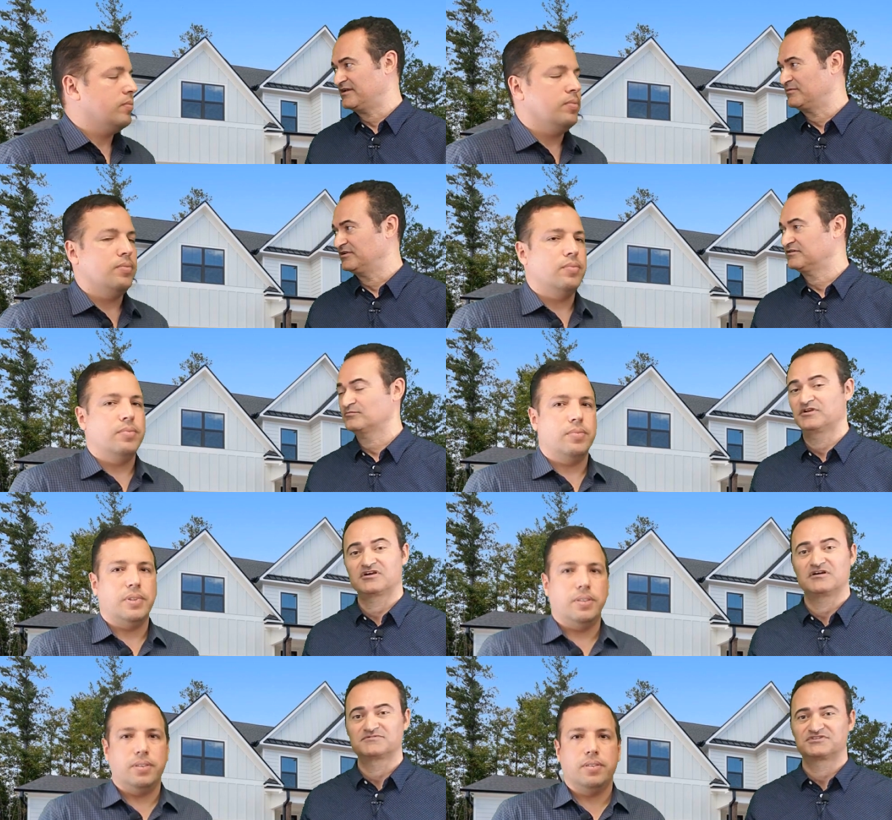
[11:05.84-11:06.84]
Speaker 1: Gamalier, when it
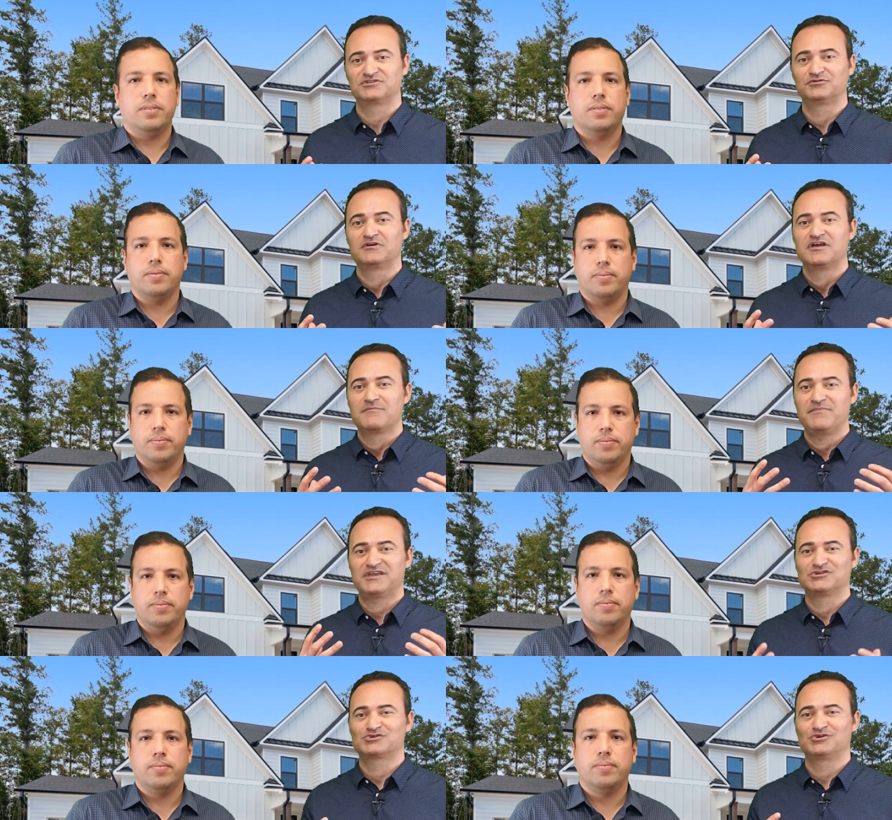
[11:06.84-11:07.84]
comes to
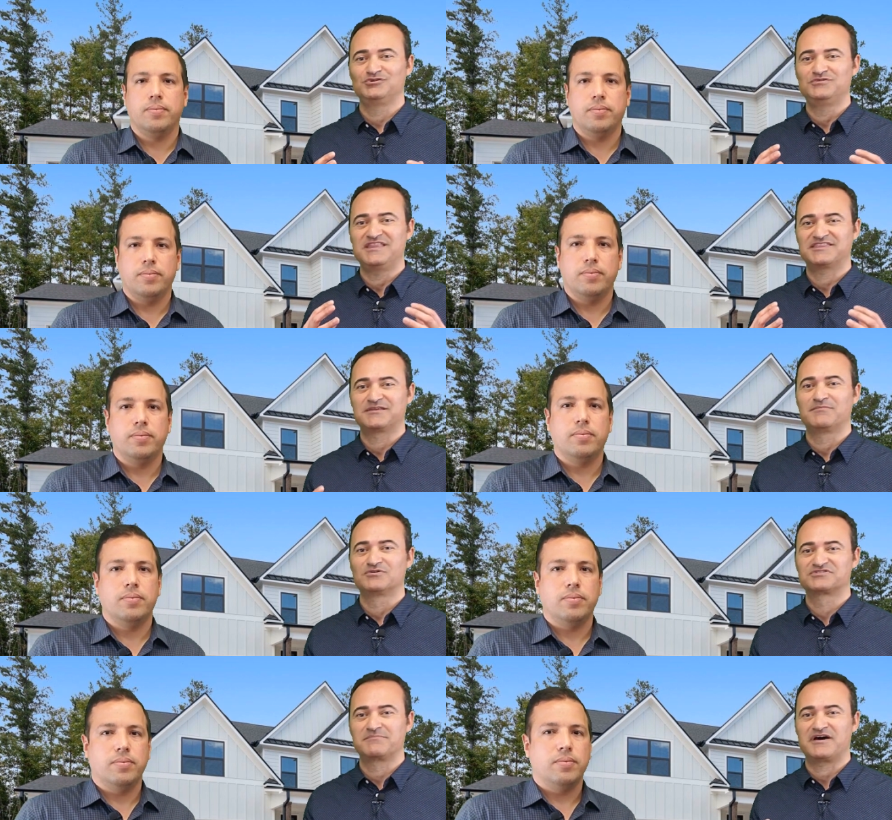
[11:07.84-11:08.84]
making sure you net the
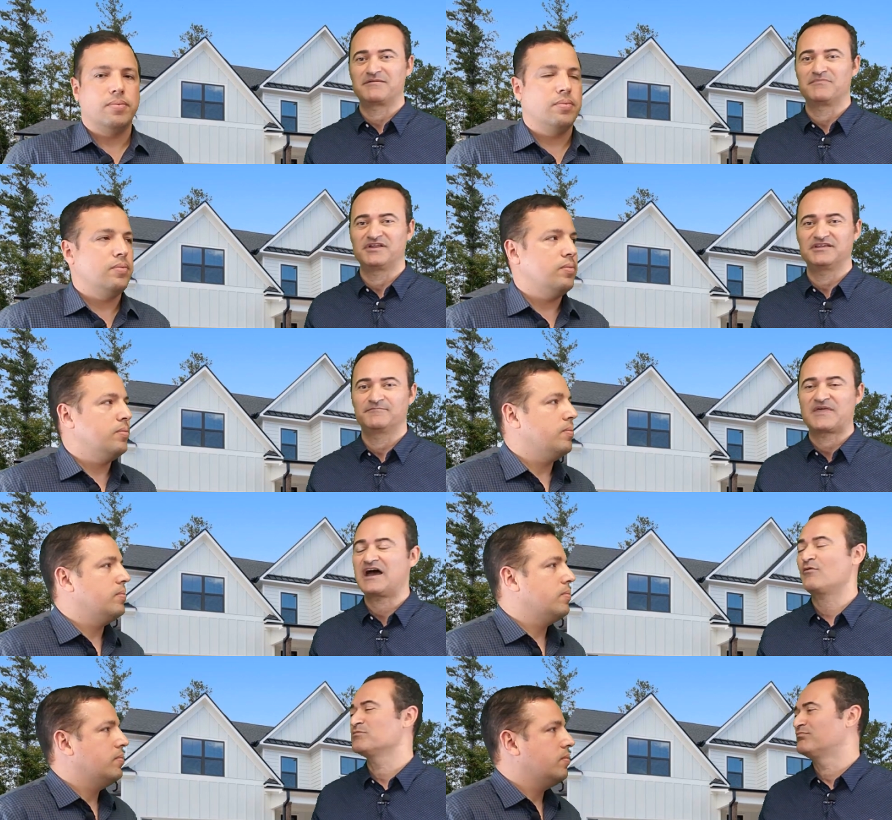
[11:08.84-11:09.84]
most amount of money,
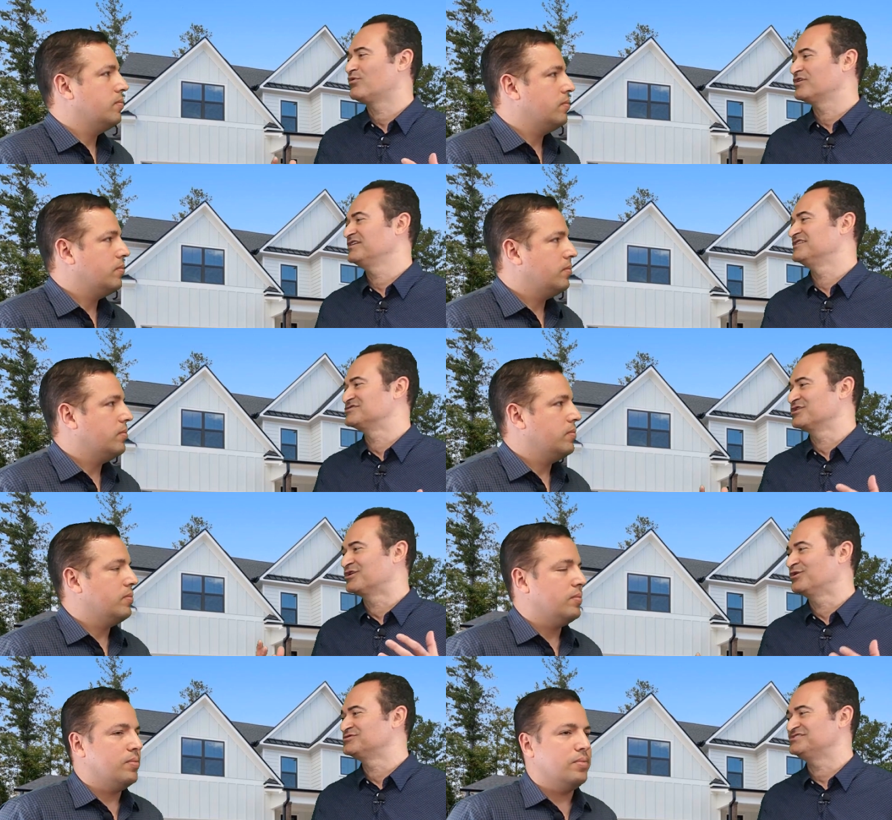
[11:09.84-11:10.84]
how important is
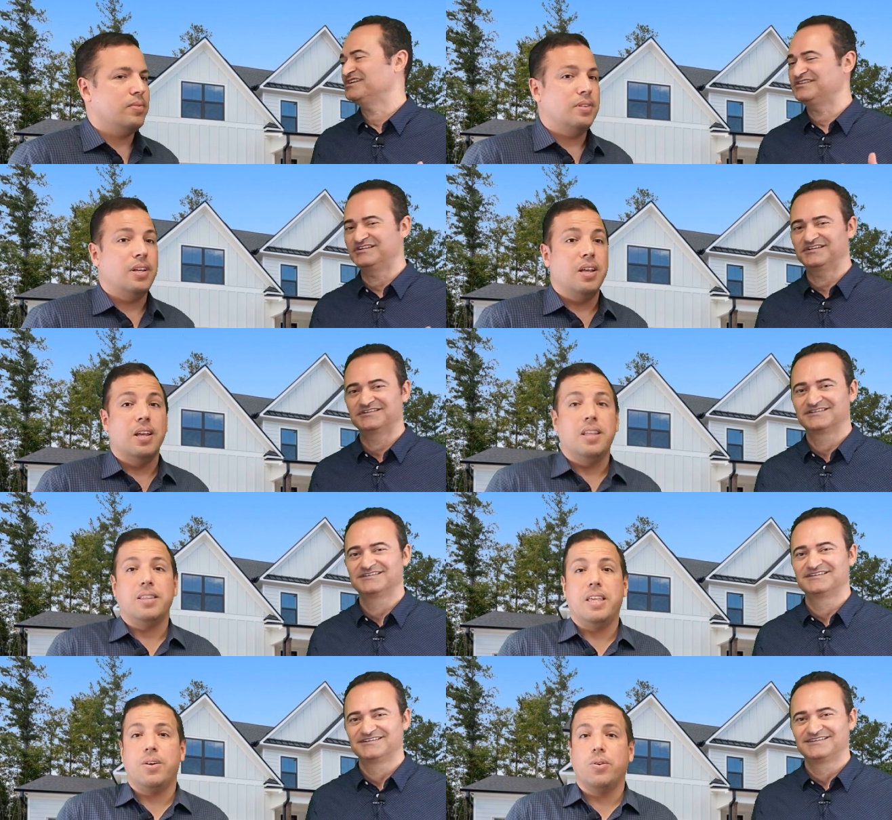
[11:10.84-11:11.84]
negotiating?
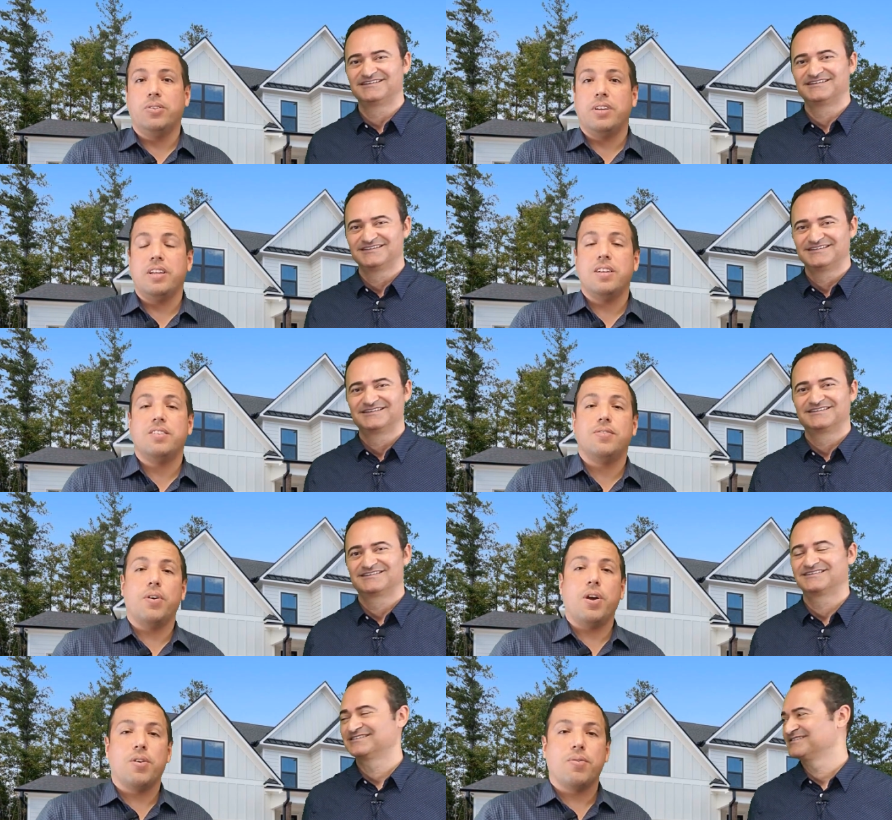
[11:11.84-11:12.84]
Speaker 2: negotiating is
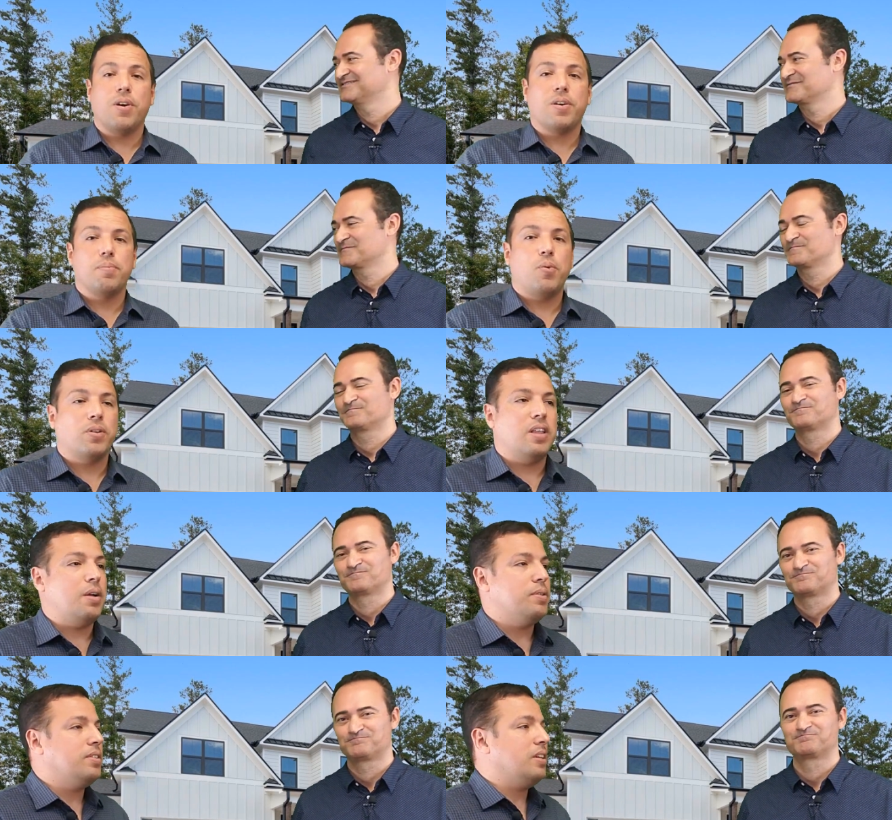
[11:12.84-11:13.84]
very, very important.
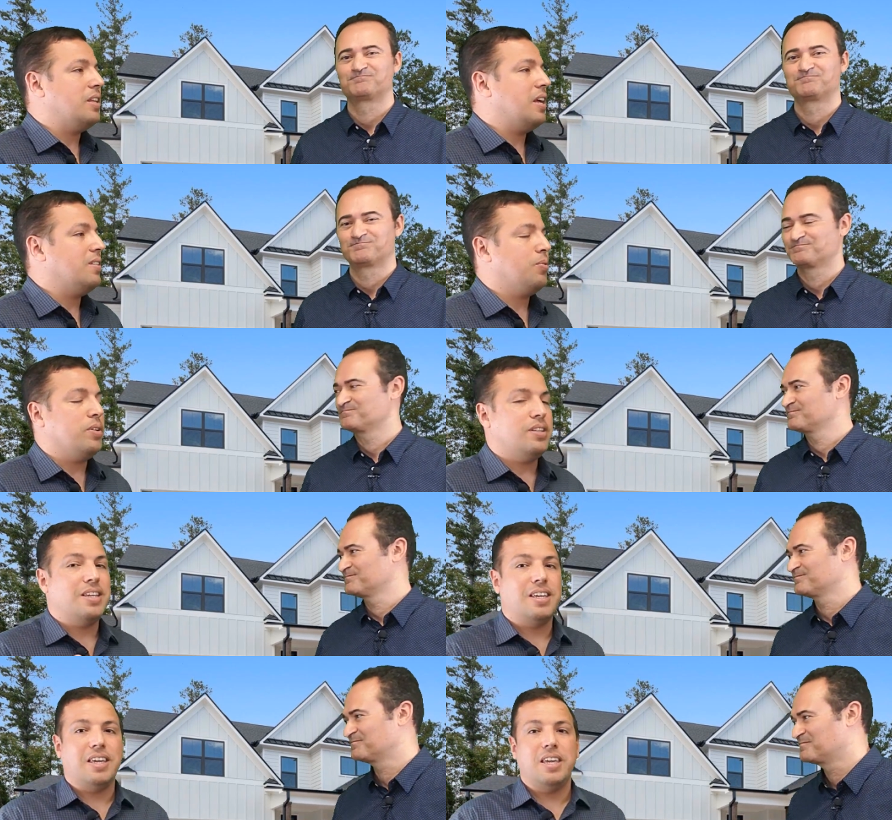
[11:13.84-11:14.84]
Obviously, that's one of the
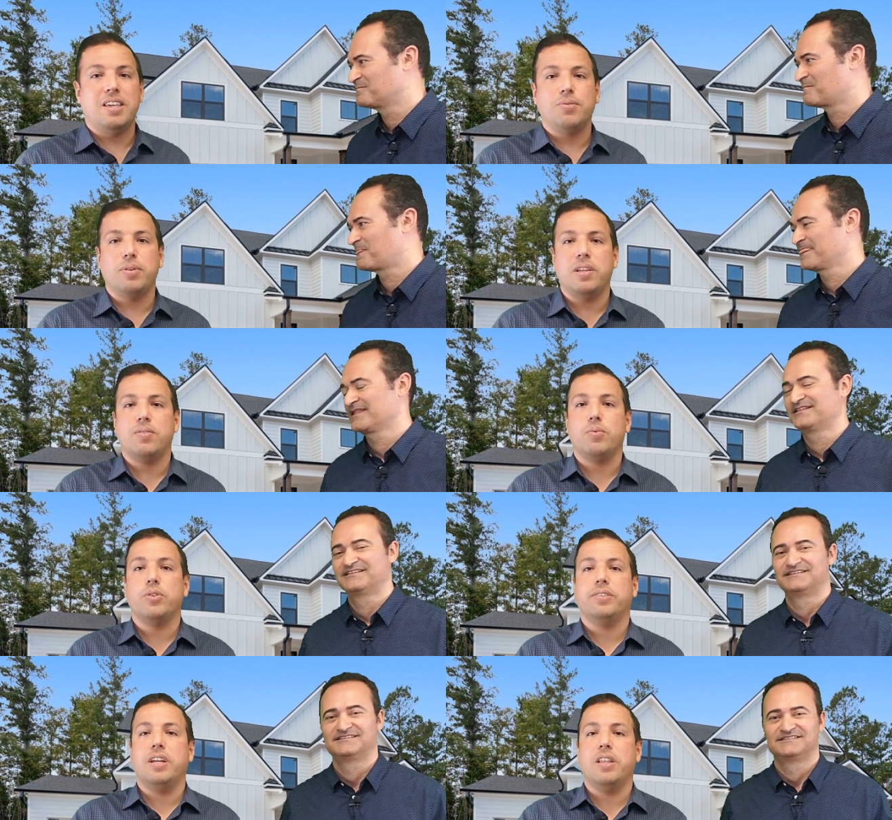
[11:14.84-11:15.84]
keys when, you're
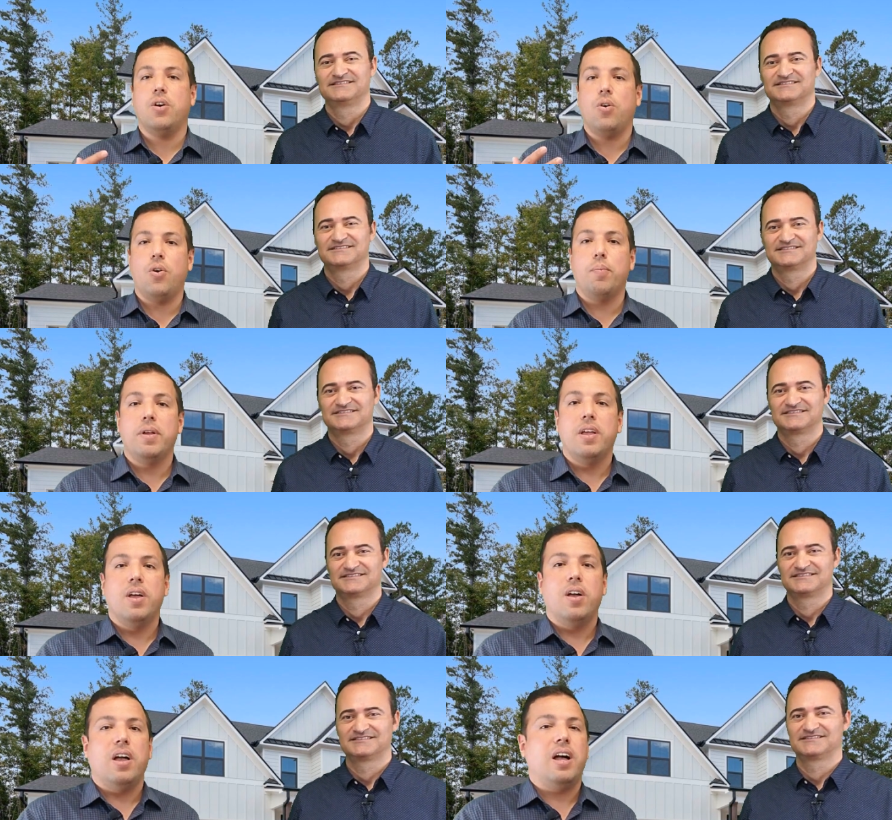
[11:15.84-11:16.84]
selling a home.
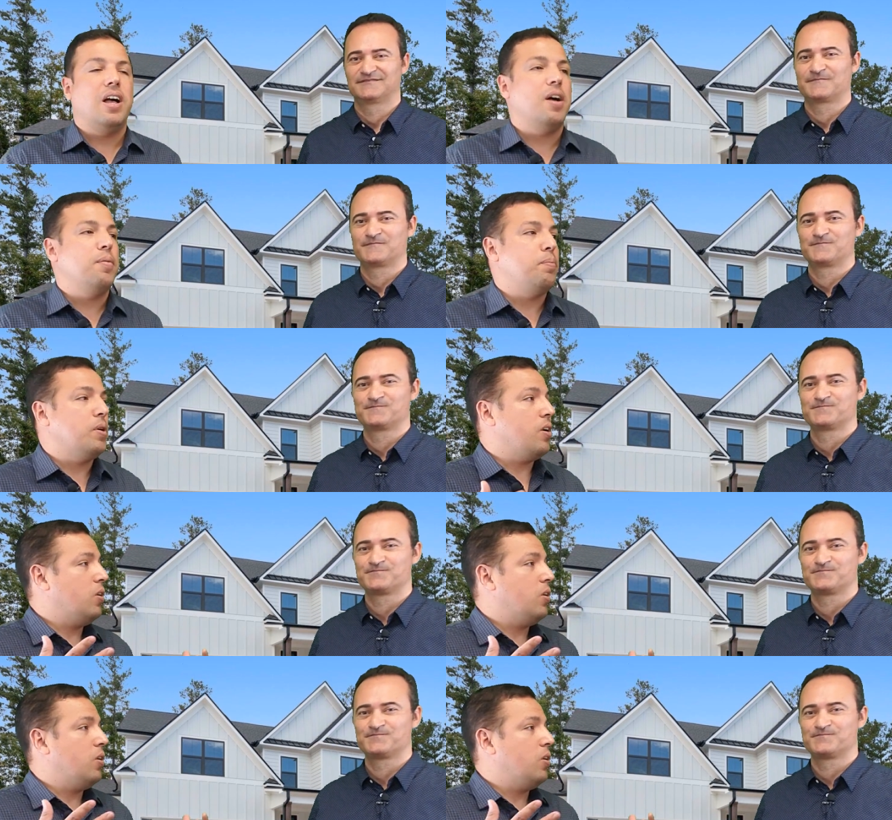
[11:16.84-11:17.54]
Uh, but